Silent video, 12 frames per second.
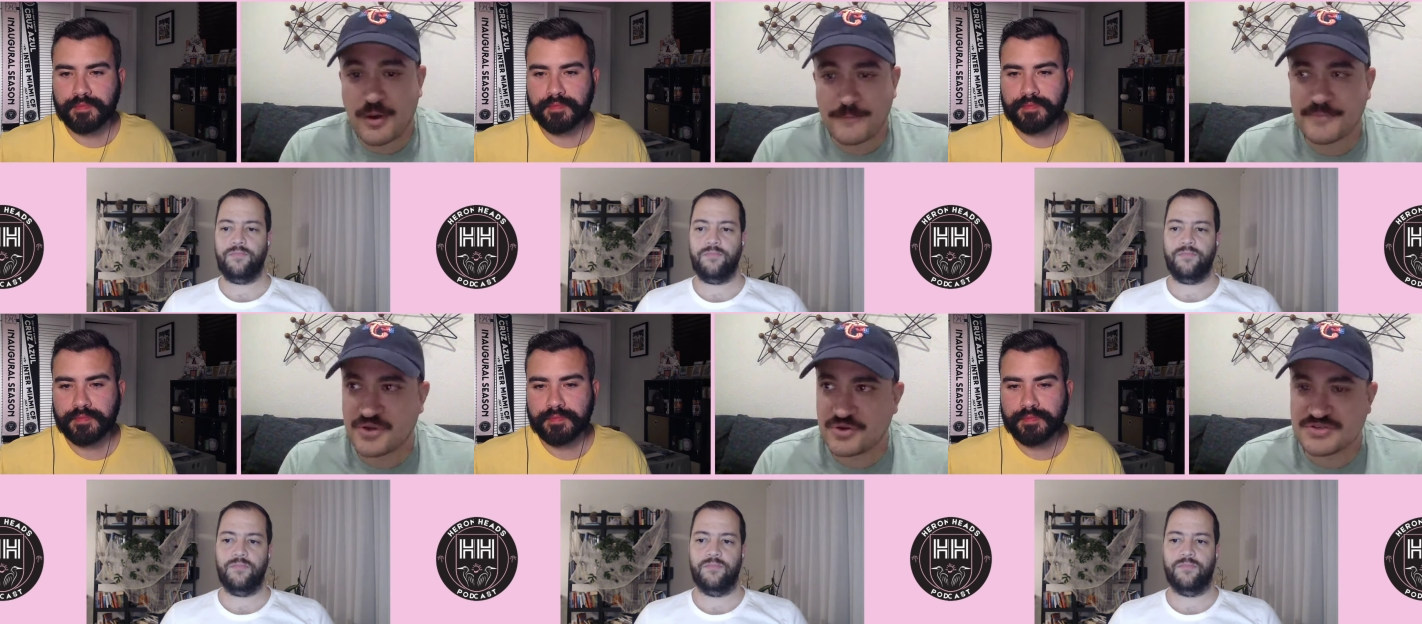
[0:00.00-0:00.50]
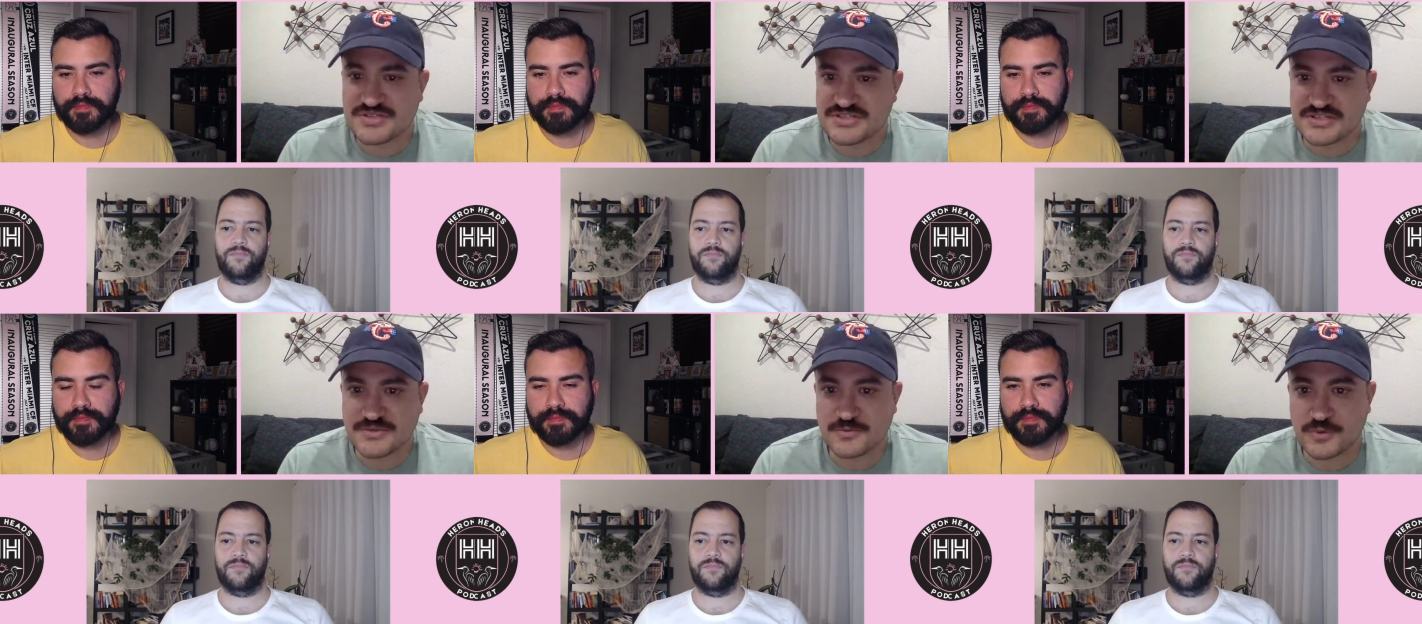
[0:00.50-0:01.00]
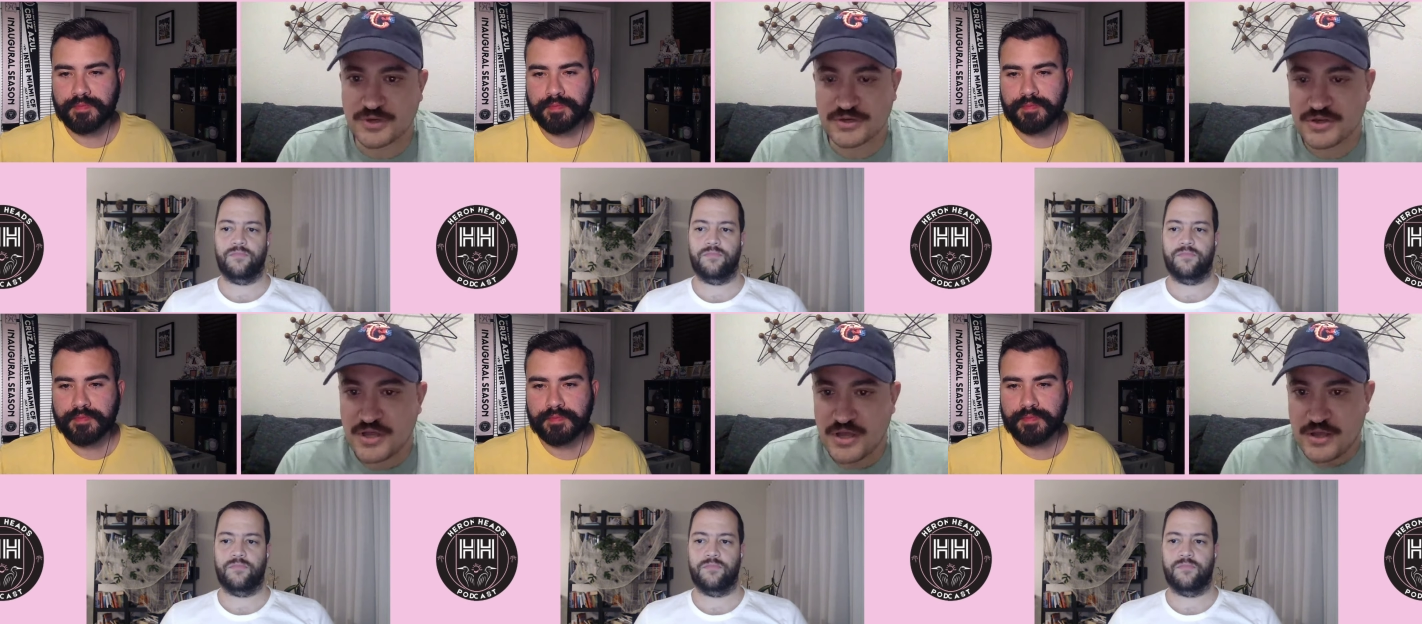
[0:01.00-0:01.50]
Speaker 1: I'm curious to see what
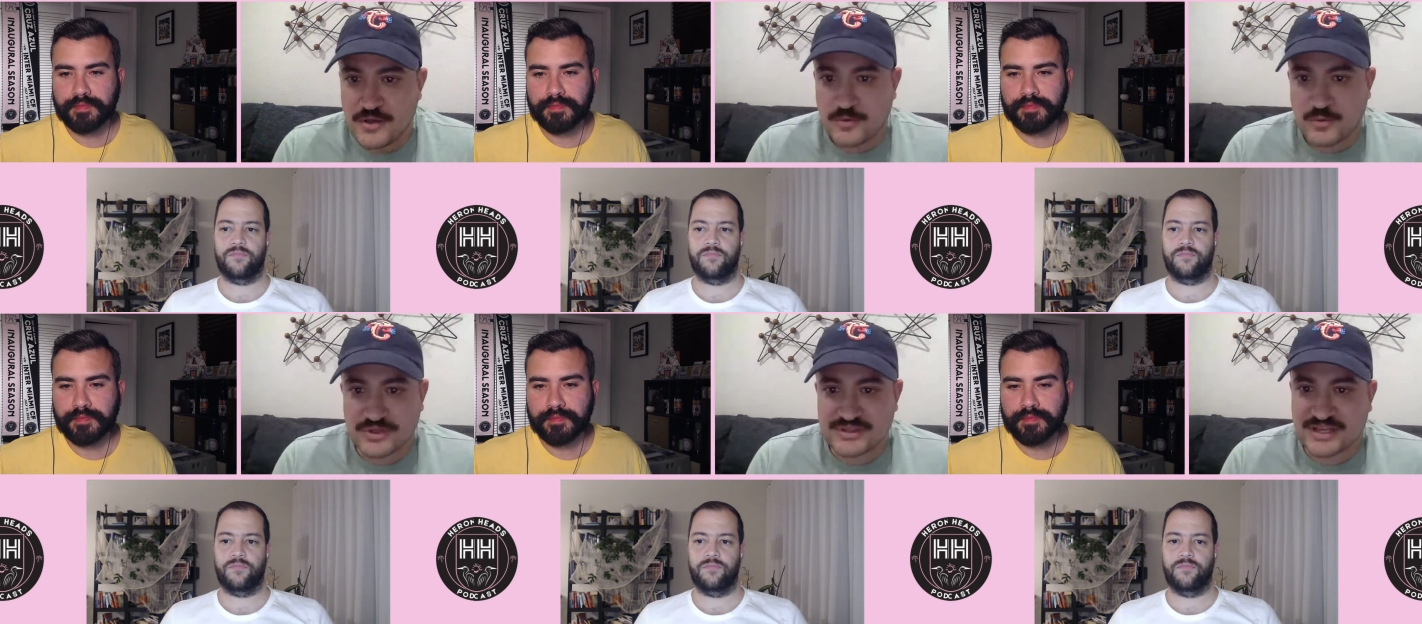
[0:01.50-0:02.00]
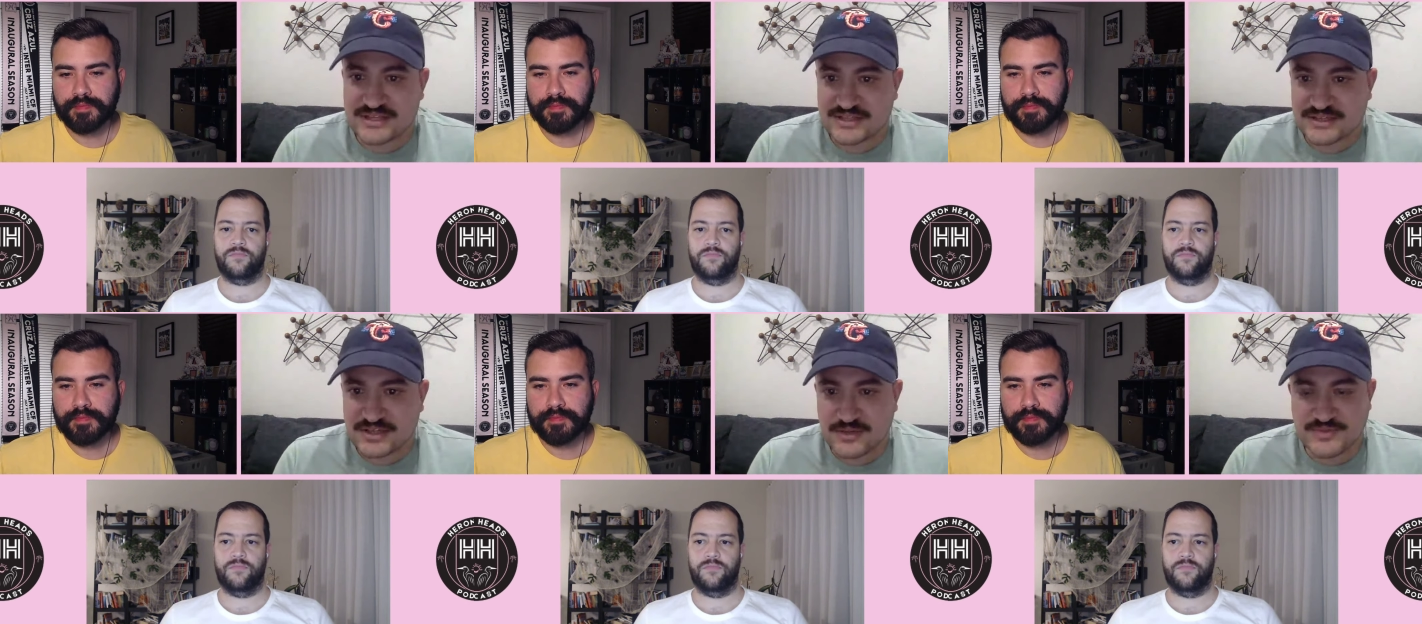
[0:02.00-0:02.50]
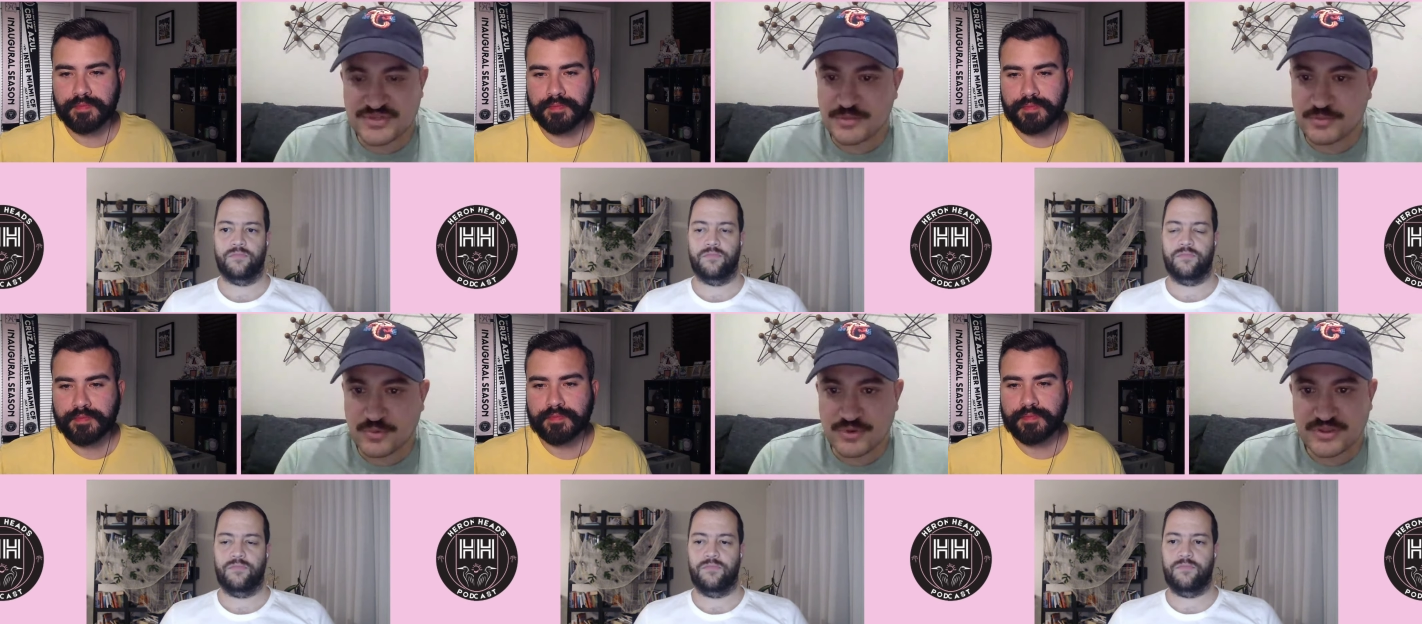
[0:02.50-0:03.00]
what Tata comes
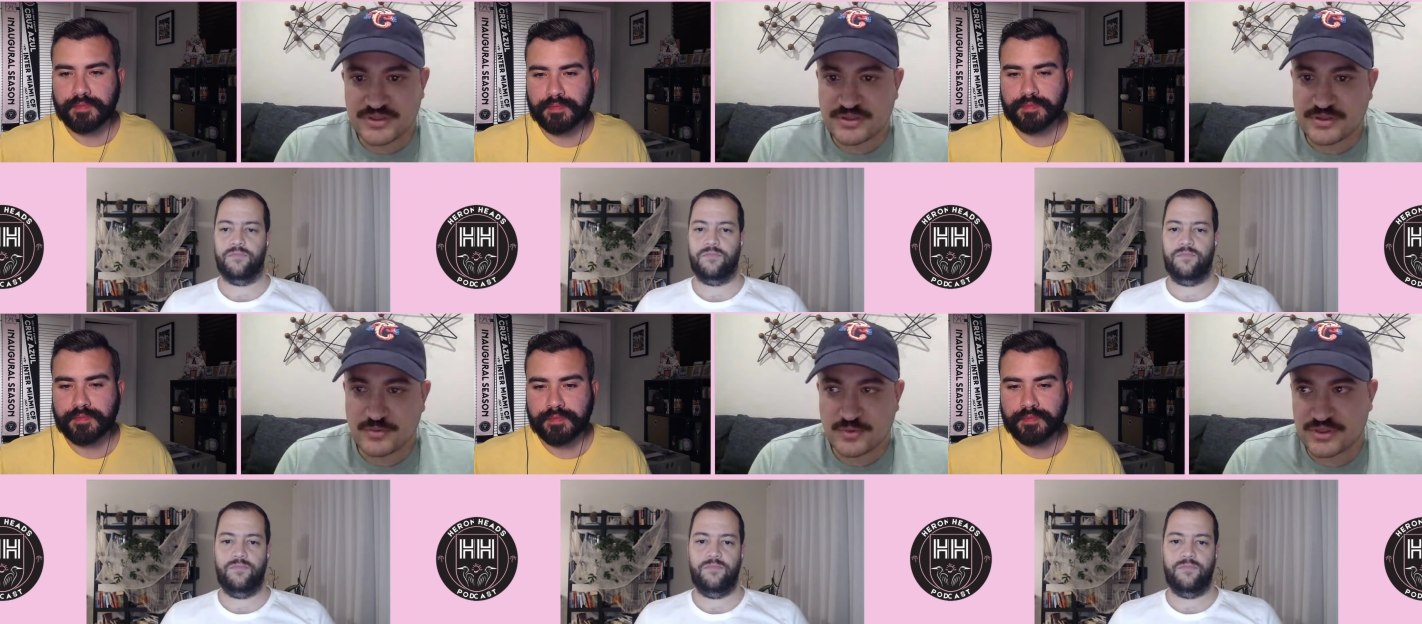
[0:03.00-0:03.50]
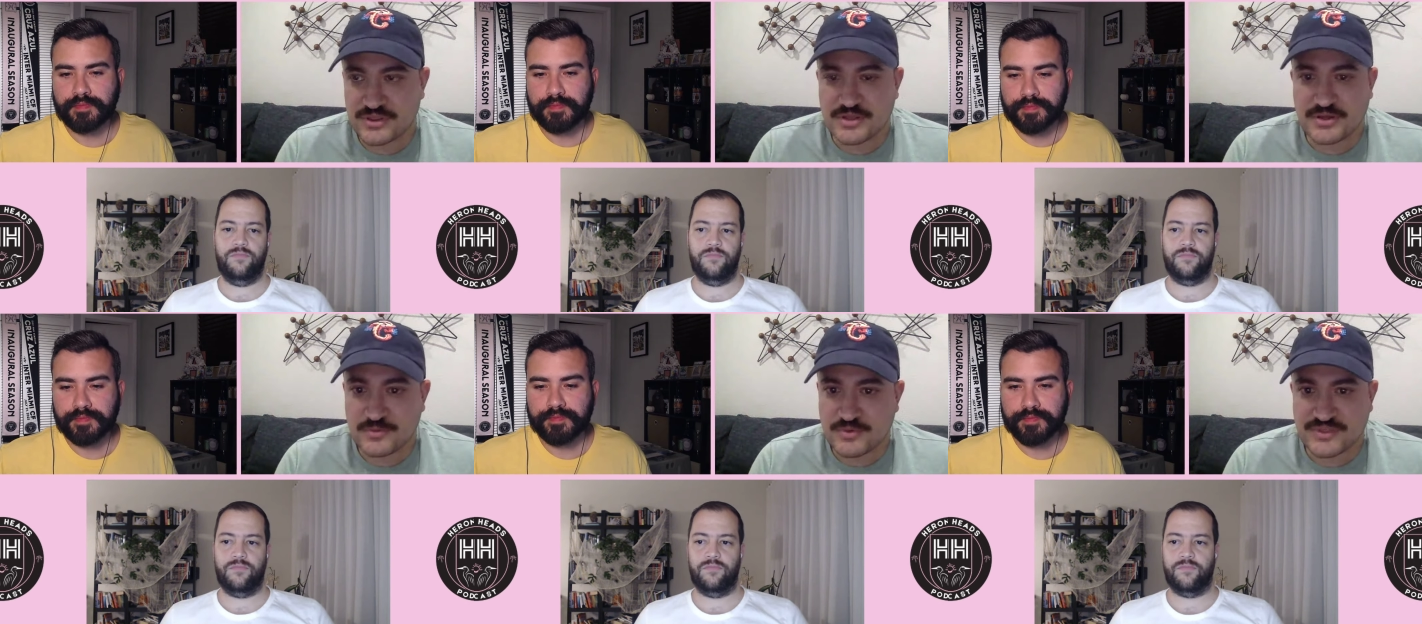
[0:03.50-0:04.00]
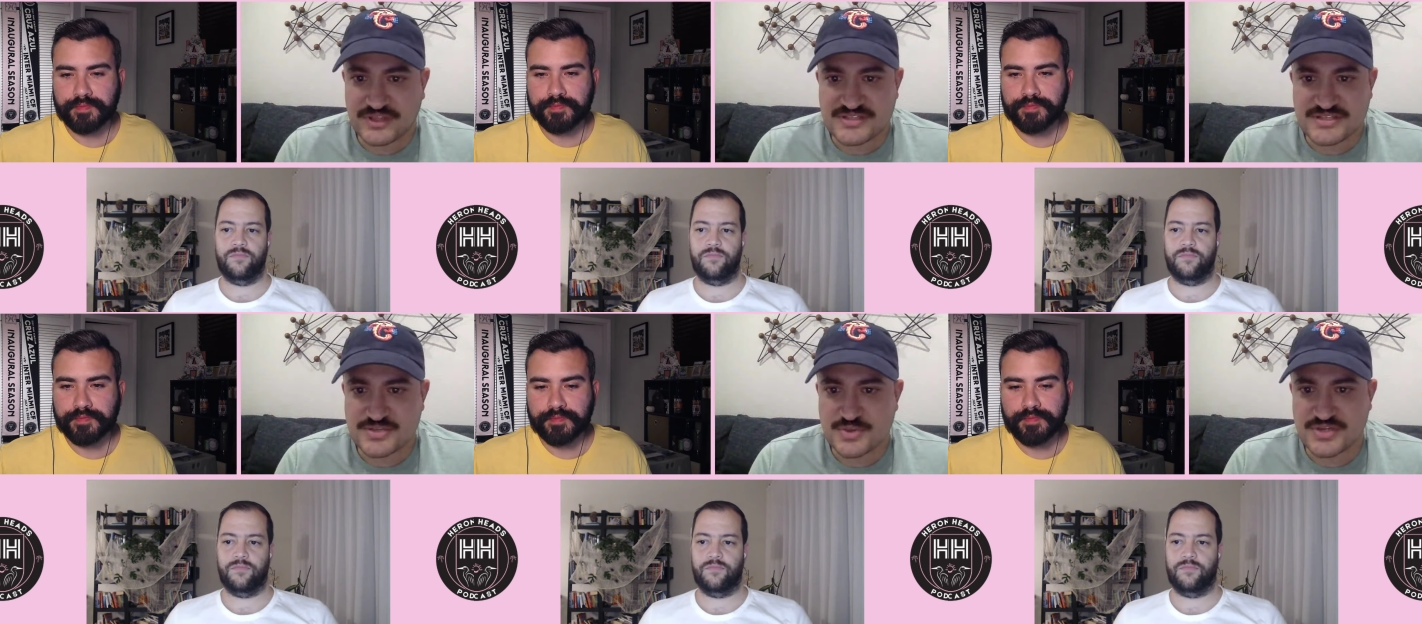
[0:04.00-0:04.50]
up with with uh, with that
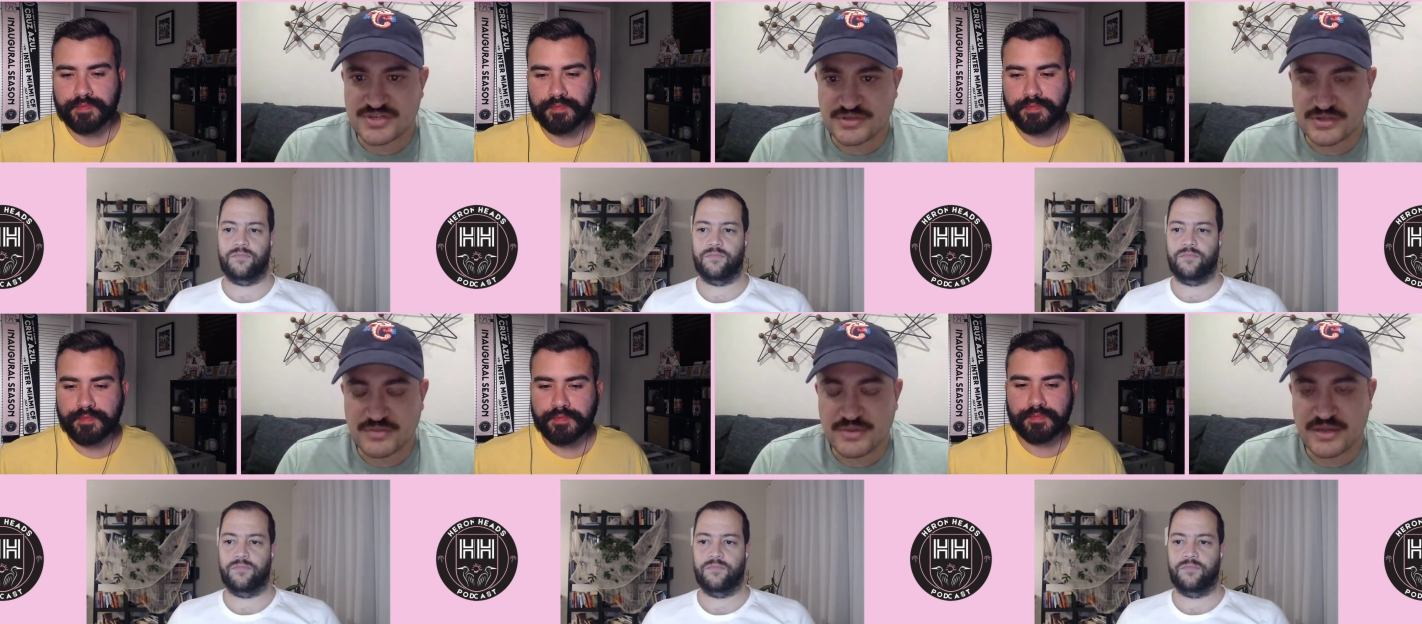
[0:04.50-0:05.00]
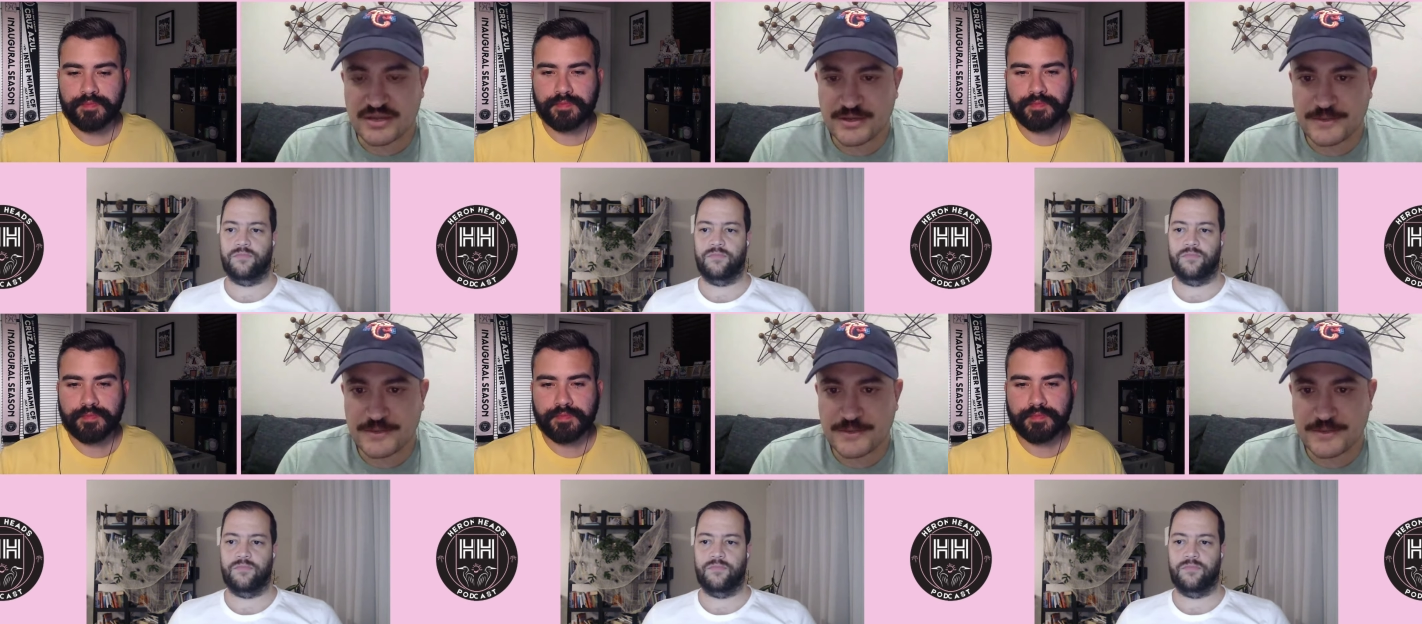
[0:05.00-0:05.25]
situation in the back.